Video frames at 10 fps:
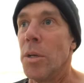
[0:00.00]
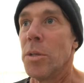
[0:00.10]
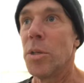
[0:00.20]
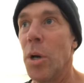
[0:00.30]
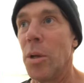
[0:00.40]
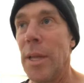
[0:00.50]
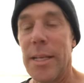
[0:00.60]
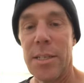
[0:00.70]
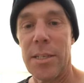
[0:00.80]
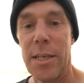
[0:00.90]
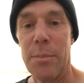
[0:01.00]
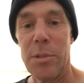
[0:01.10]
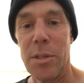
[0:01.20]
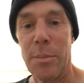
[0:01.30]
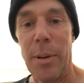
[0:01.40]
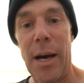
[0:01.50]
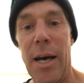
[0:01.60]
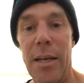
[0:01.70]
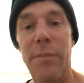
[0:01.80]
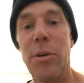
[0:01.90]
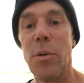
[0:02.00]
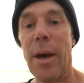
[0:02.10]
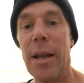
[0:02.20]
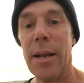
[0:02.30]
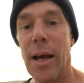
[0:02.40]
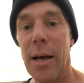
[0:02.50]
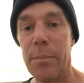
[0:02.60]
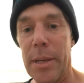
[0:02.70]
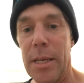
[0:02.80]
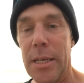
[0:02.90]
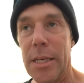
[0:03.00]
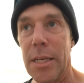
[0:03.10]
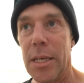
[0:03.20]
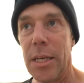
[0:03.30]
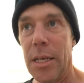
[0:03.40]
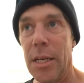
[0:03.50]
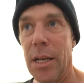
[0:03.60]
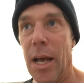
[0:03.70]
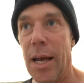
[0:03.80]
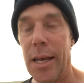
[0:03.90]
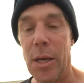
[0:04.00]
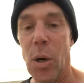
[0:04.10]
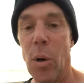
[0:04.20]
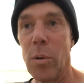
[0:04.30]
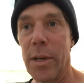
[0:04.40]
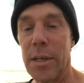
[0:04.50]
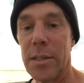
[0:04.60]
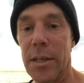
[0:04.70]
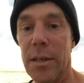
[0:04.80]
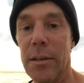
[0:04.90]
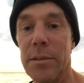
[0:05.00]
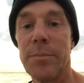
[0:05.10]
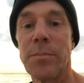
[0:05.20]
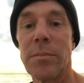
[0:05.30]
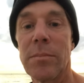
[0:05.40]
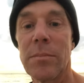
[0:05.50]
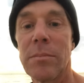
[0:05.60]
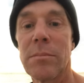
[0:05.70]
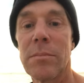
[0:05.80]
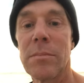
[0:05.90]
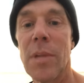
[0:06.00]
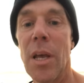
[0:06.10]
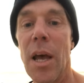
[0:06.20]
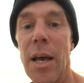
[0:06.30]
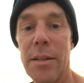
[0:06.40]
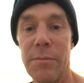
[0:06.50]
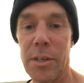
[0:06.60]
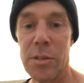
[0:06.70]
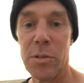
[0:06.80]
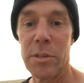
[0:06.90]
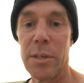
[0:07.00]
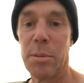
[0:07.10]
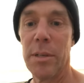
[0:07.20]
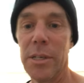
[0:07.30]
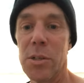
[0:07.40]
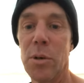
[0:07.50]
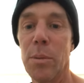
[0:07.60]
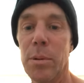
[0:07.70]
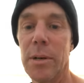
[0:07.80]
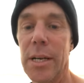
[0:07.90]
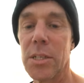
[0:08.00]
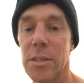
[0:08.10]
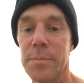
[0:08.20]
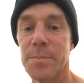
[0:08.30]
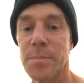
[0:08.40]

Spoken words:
So let's skip to the part if you end up in a holding cell at the Victoria Police Corporation.